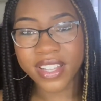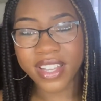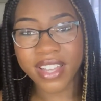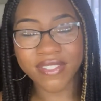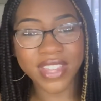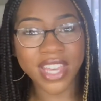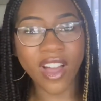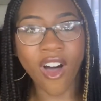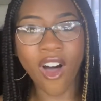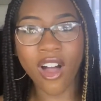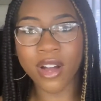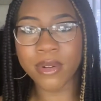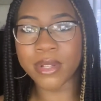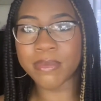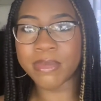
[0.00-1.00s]
If they
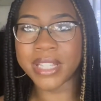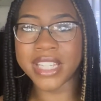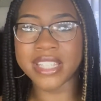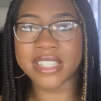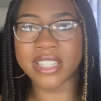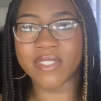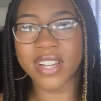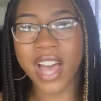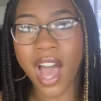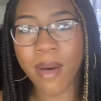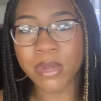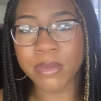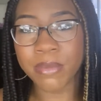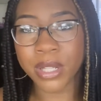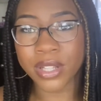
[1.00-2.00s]
are, please leave a
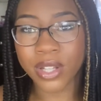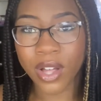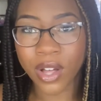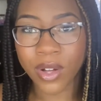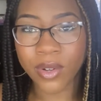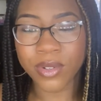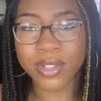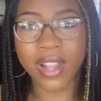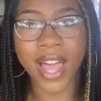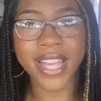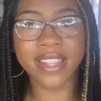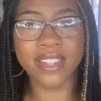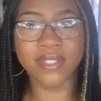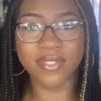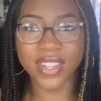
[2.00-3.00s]
comment below, like
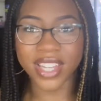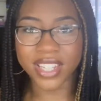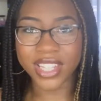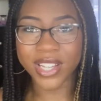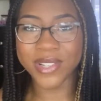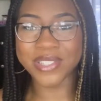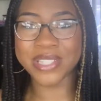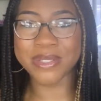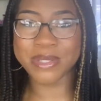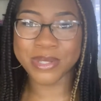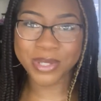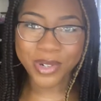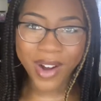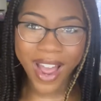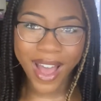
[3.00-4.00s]
the video,
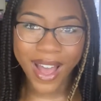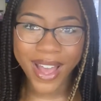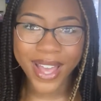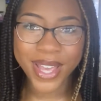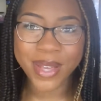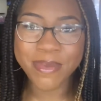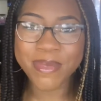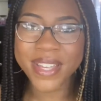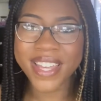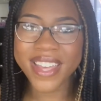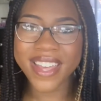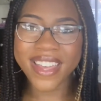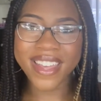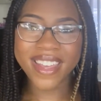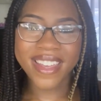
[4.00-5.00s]
subscribe,
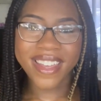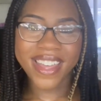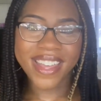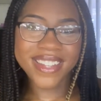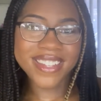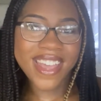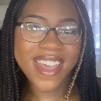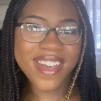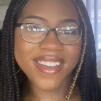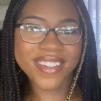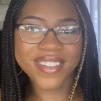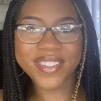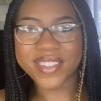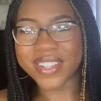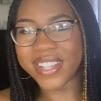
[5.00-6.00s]
and yeah,
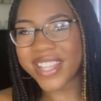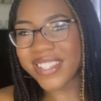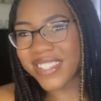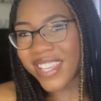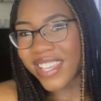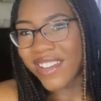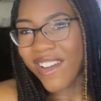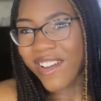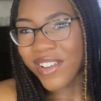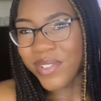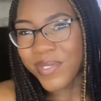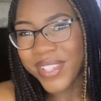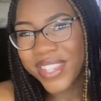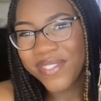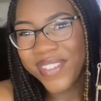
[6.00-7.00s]
let's get on
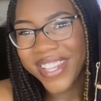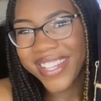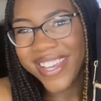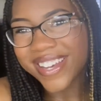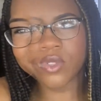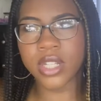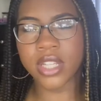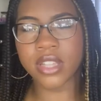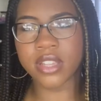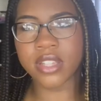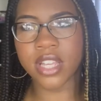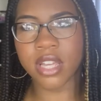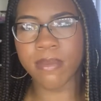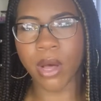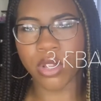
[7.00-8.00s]
with the video. I would say you need to
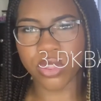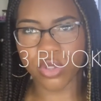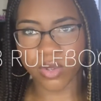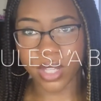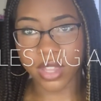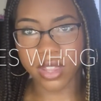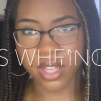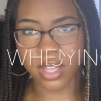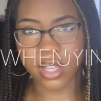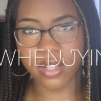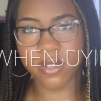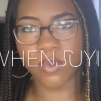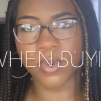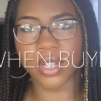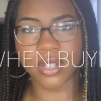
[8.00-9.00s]
think about 3
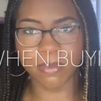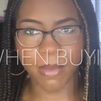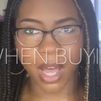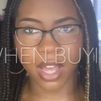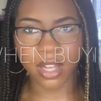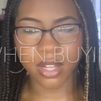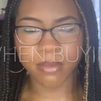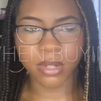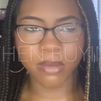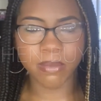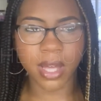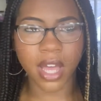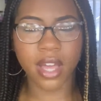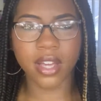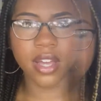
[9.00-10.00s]
things when buying a book
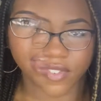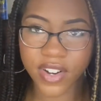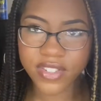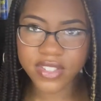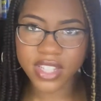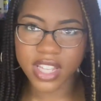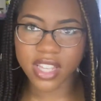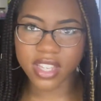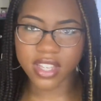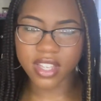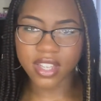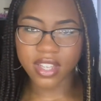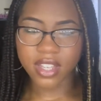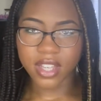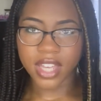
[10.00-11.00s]
bag. The first thing
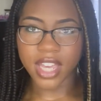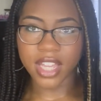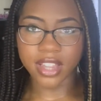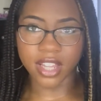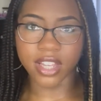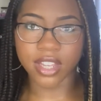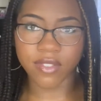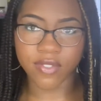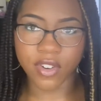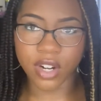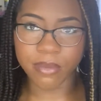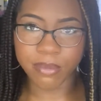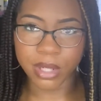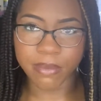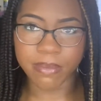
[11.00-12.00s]
in looking for a
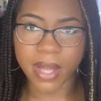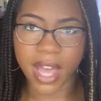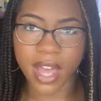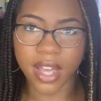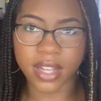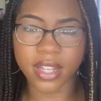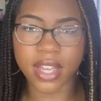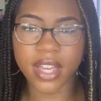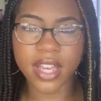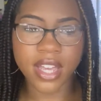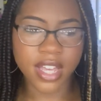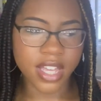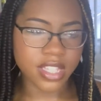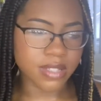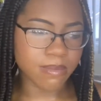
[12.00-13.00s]
book bag
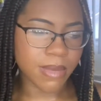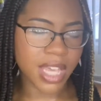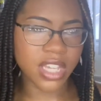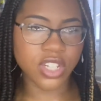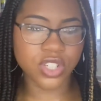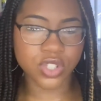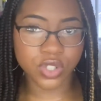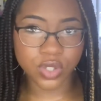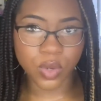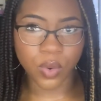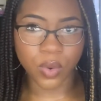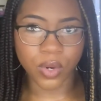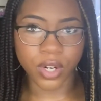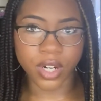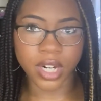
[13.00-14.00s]
is make
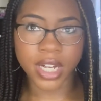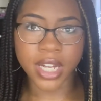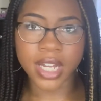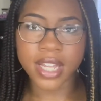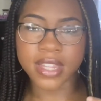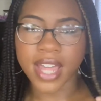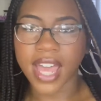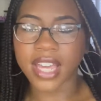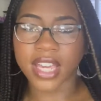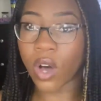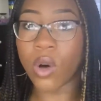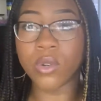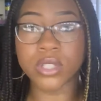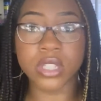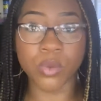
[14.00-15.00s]
sure that it can
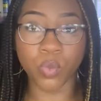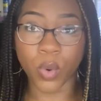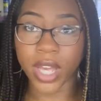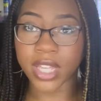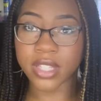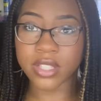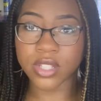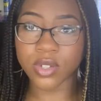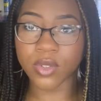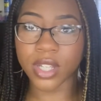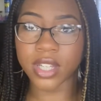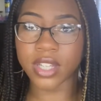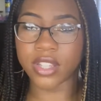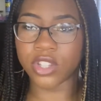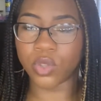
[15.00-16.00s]
hold some weight to it,
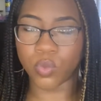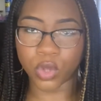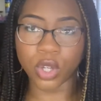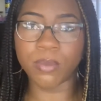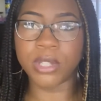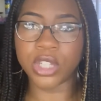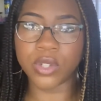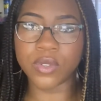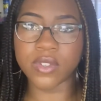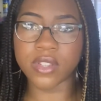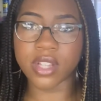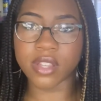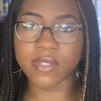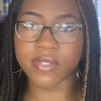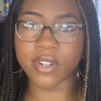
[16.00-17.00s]
because you will be using
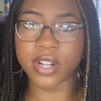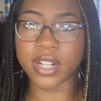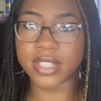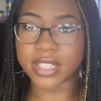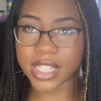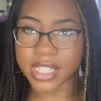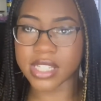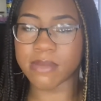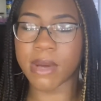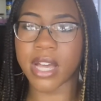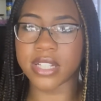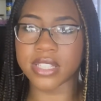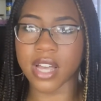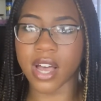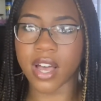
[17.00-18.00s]
this for a decent amount
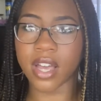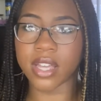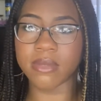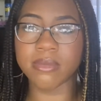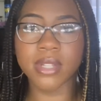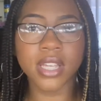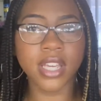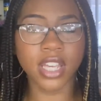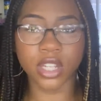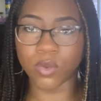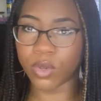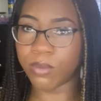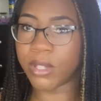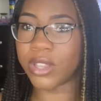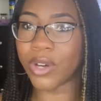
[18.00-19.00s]
of time and you
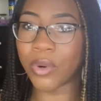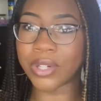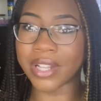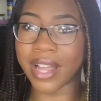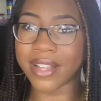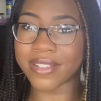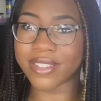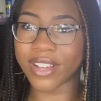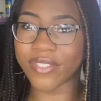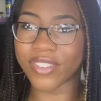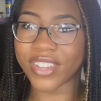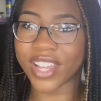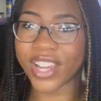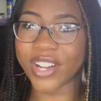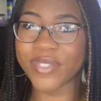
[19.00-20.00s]
will be throwing a lot of stuff in
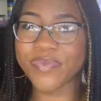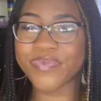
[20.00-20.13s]
there.